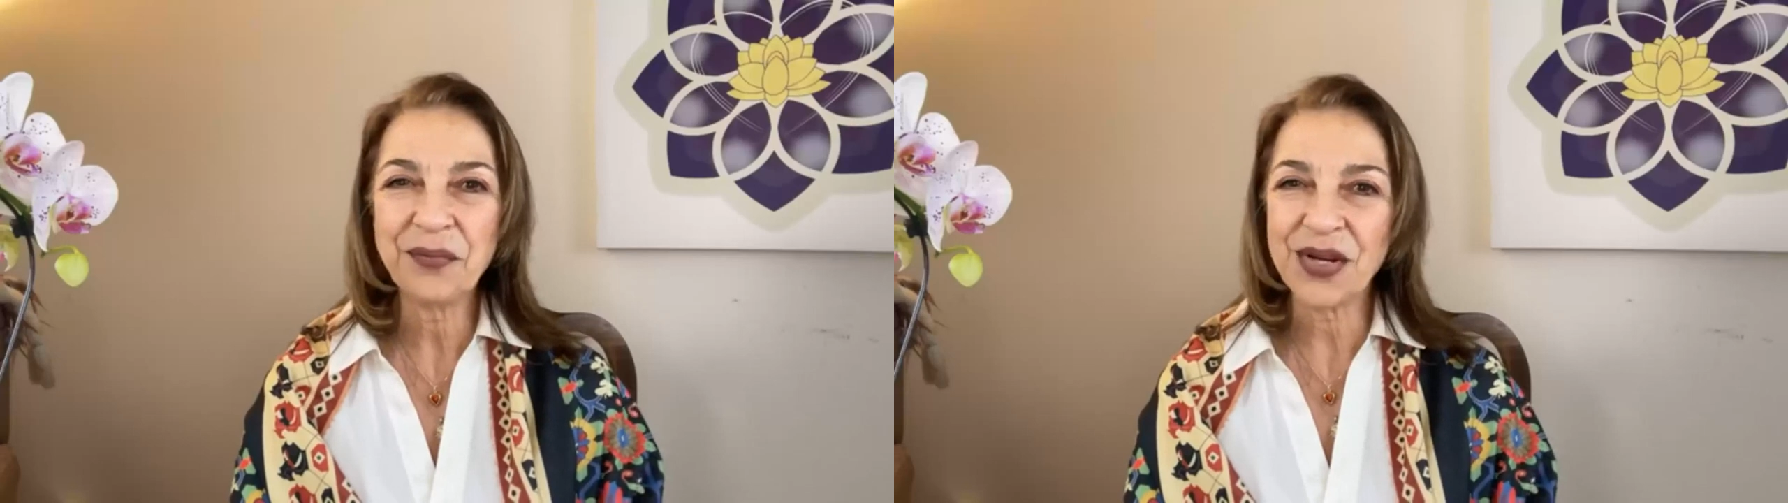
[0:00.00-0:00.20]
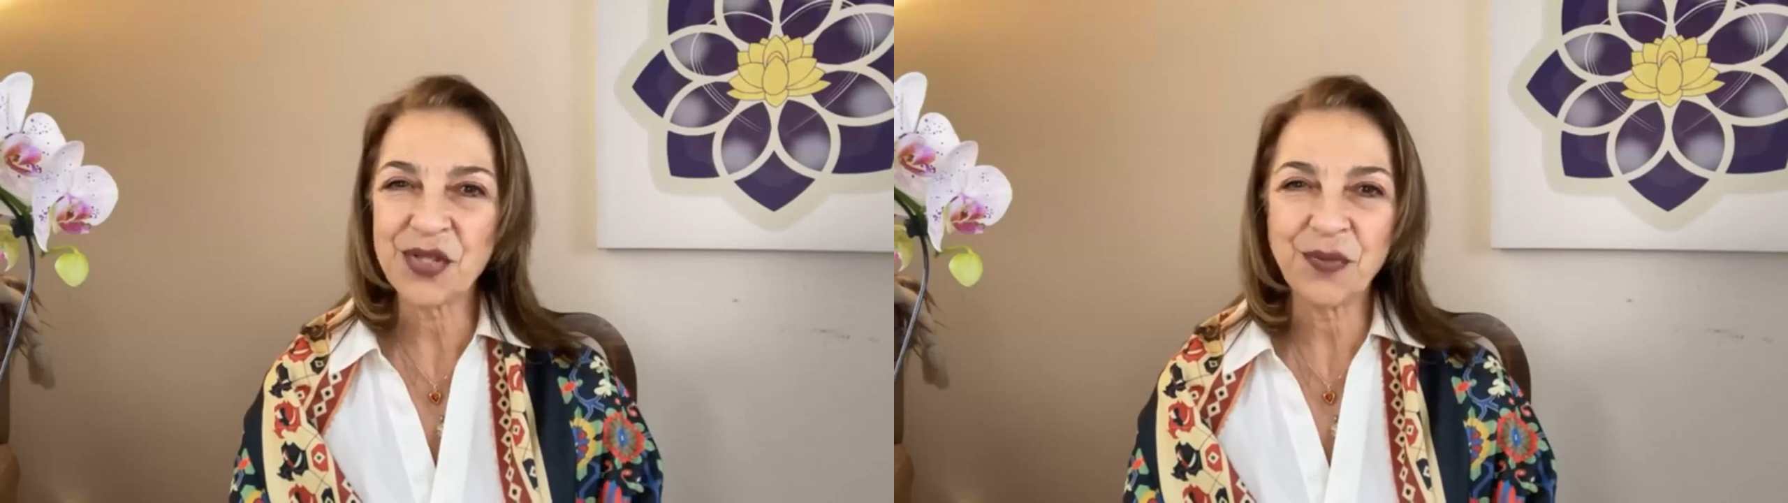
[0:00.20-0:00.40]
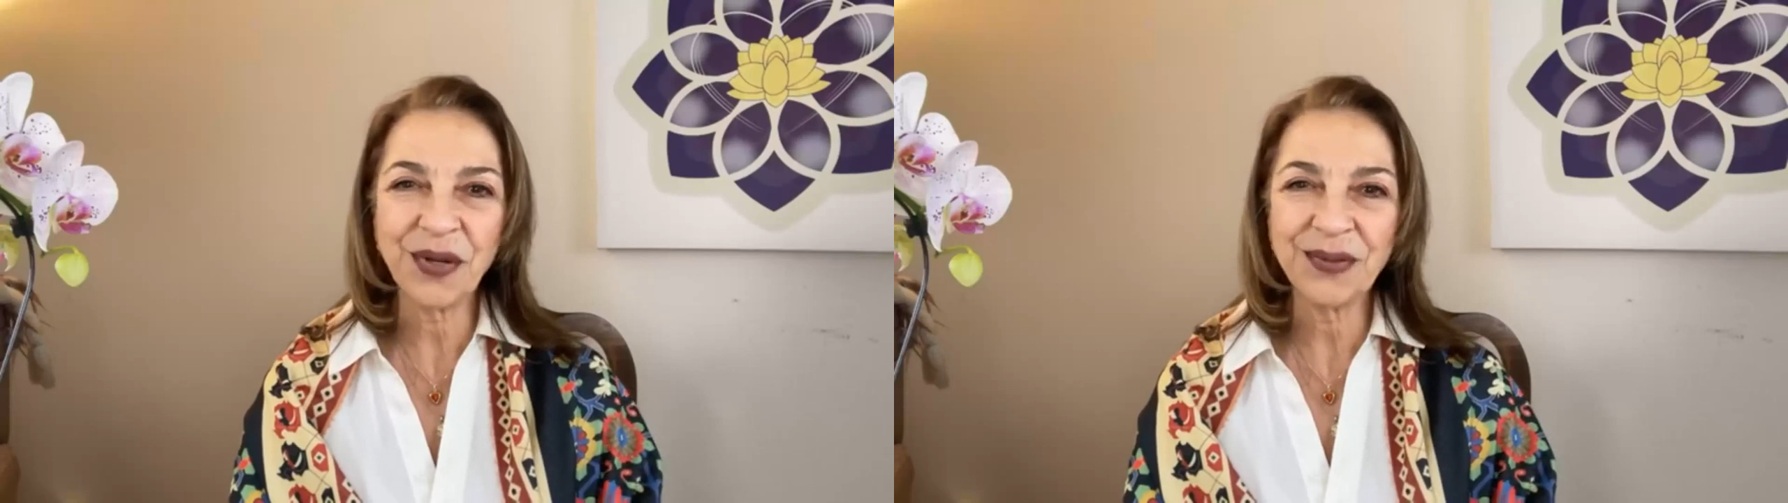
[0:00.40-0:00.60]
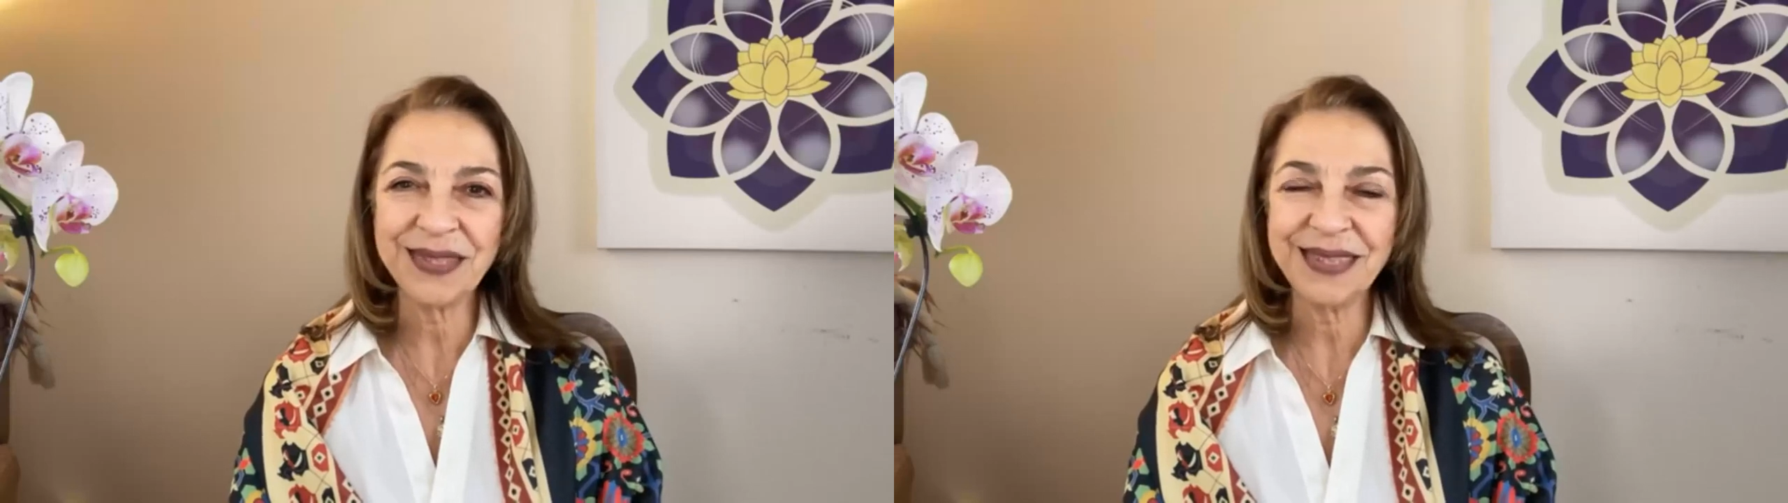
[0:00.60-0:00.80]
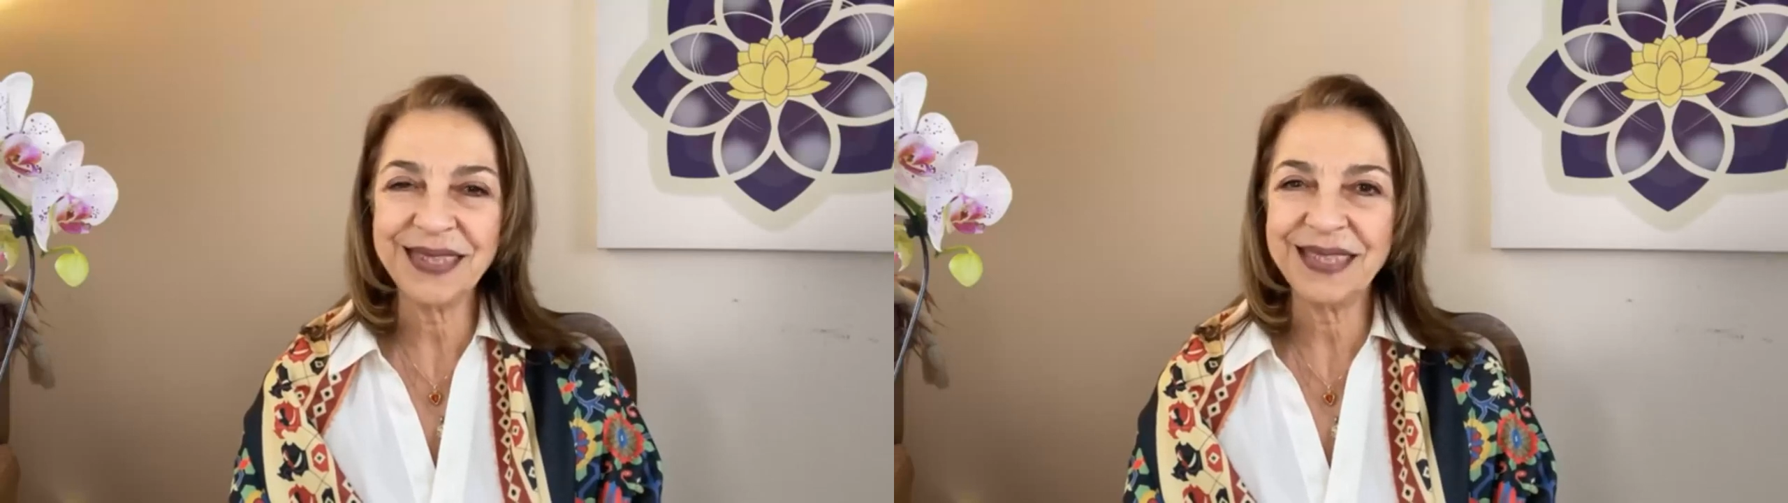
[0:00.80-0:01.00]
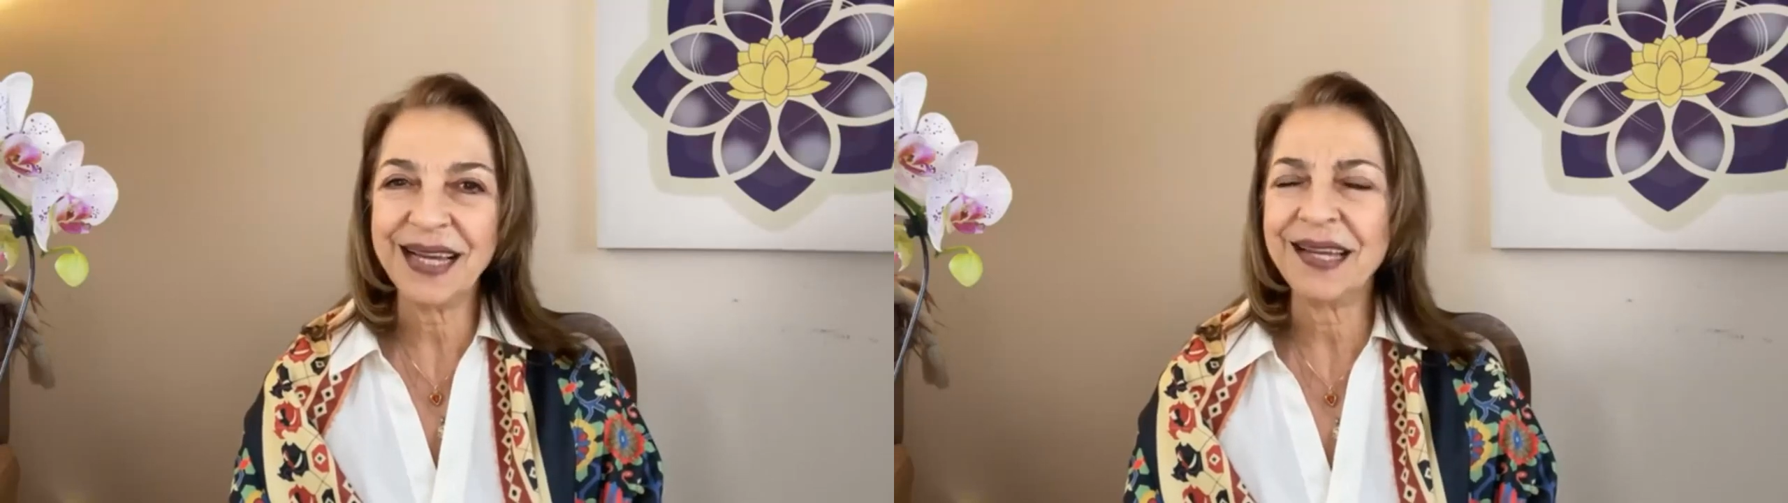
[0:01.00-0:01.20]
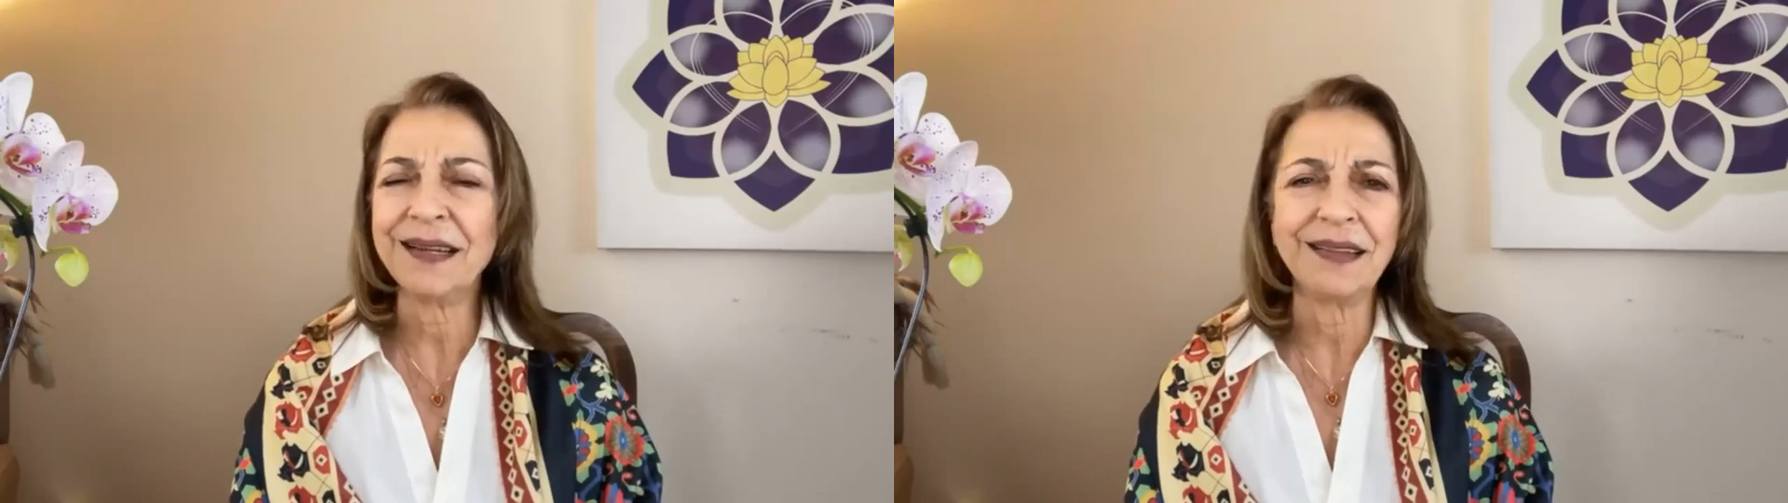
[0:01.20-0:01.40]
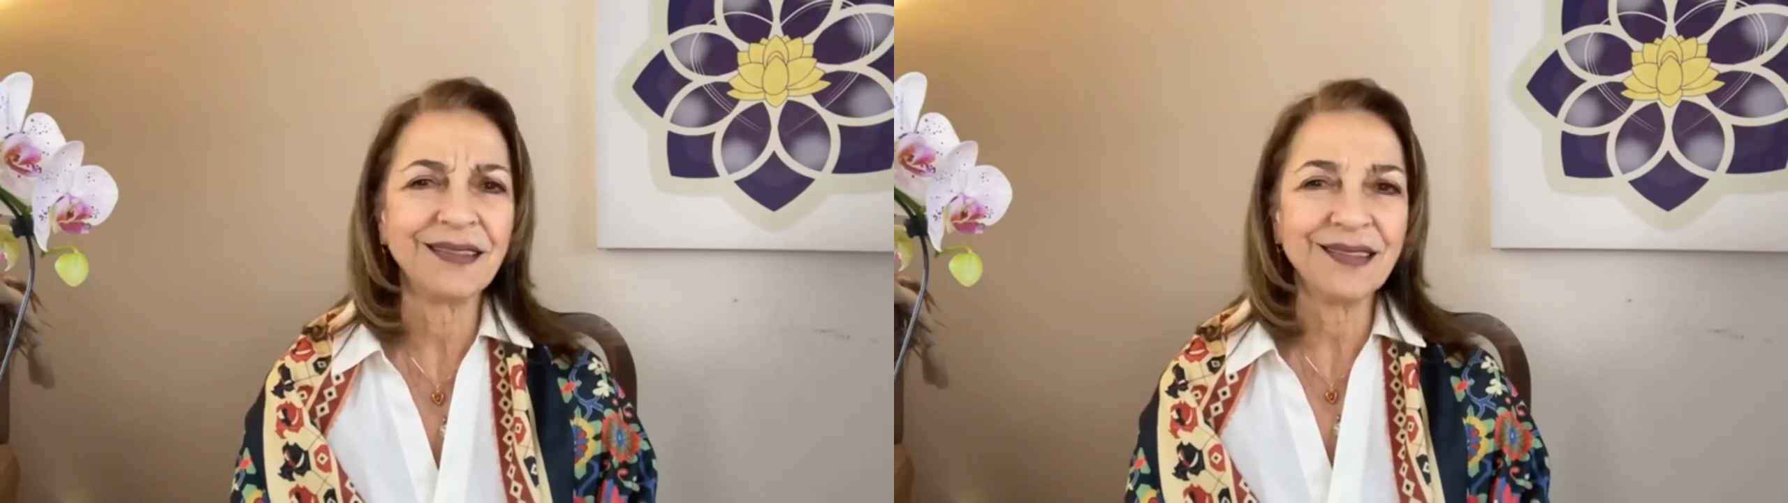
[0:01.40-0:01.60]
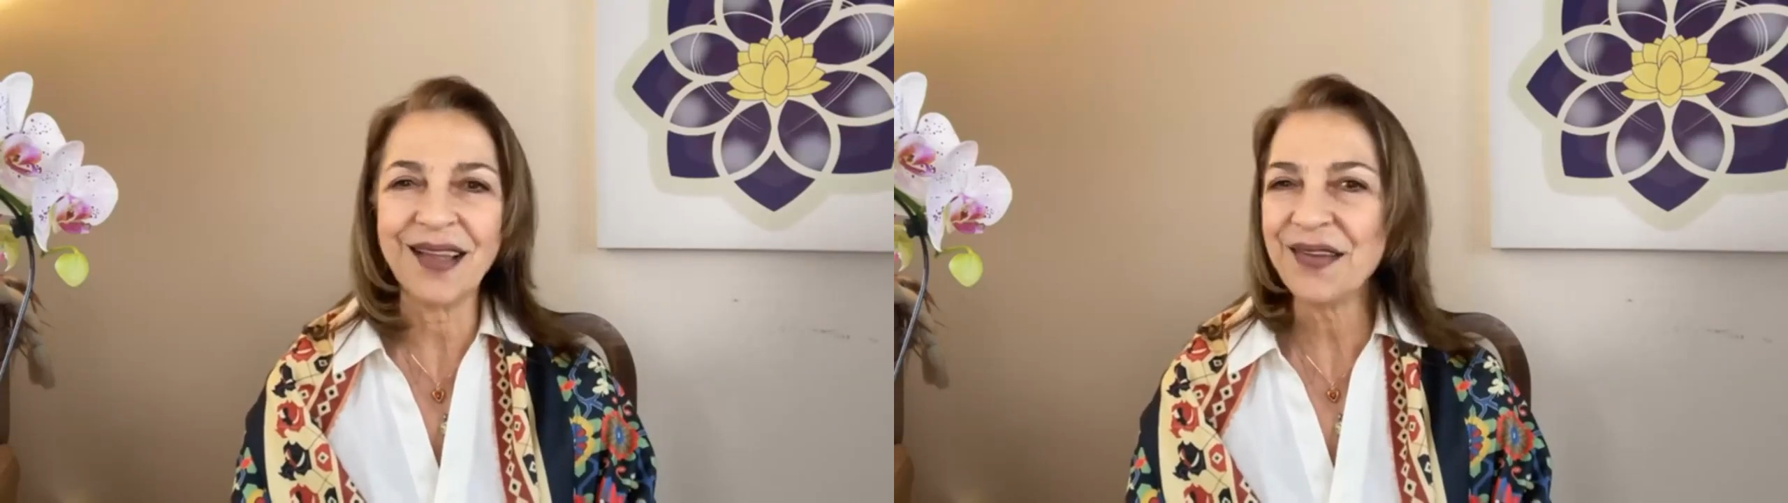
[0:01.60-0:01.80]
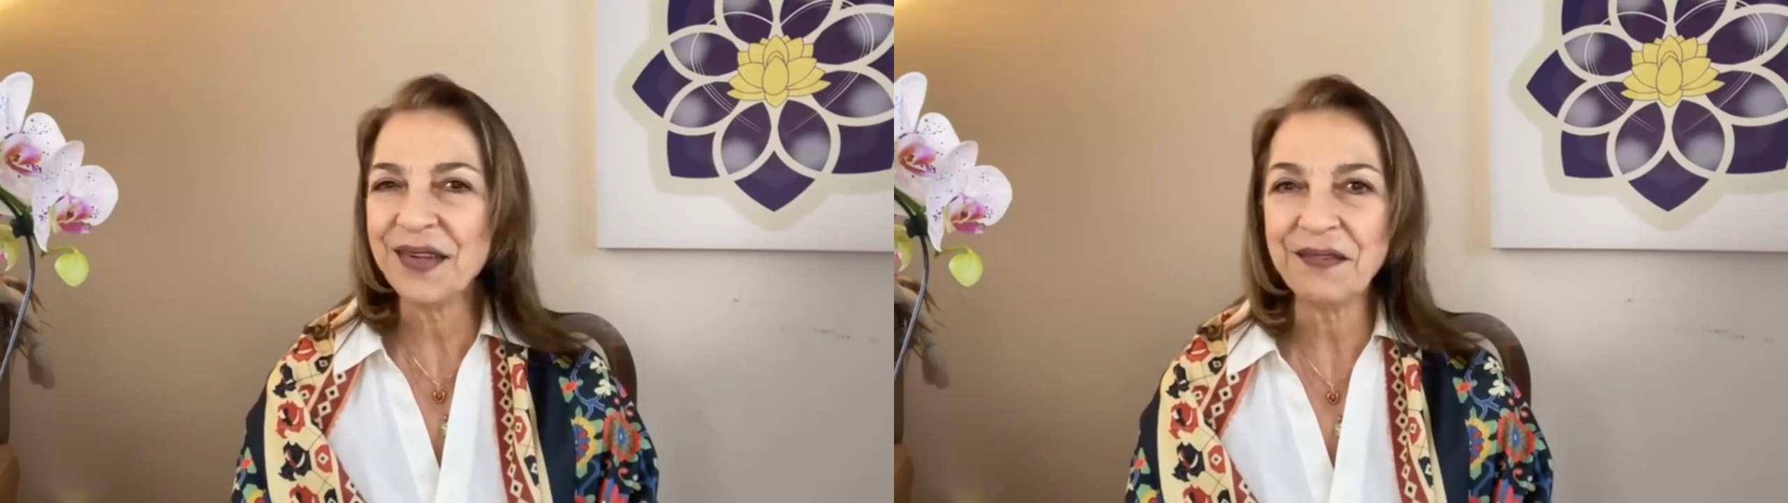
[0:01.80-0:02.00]
prosperity, and
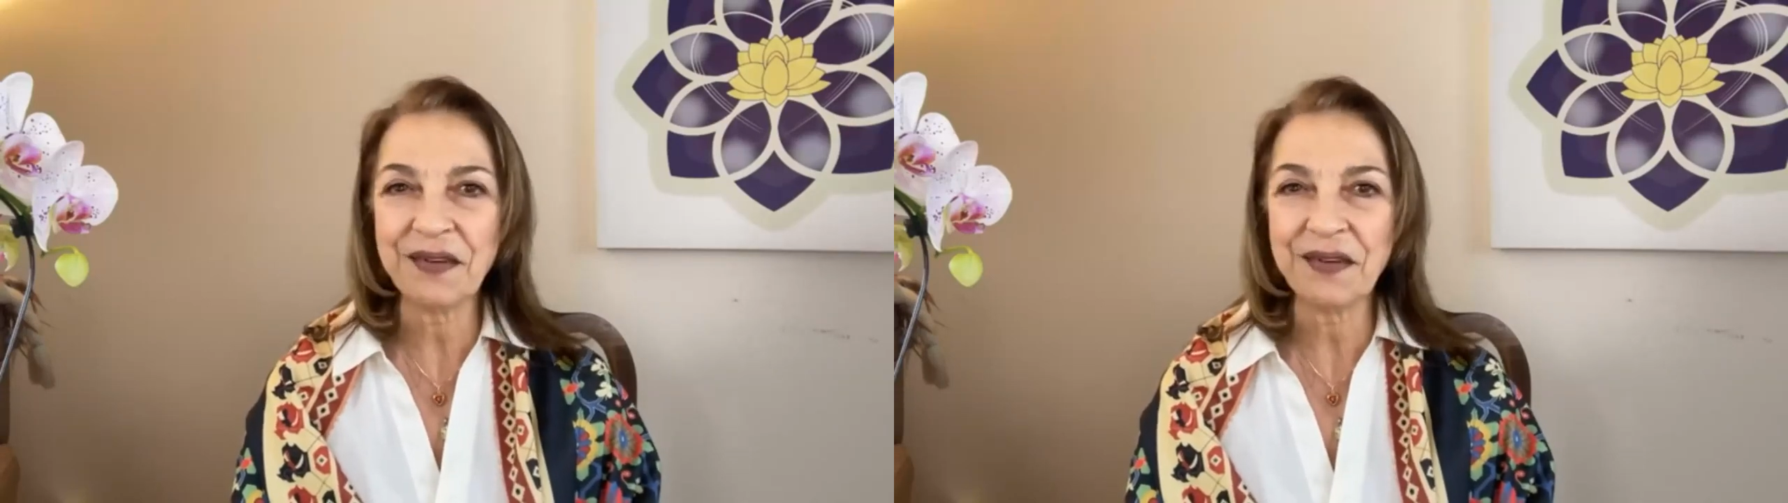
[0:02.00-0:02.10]
a lot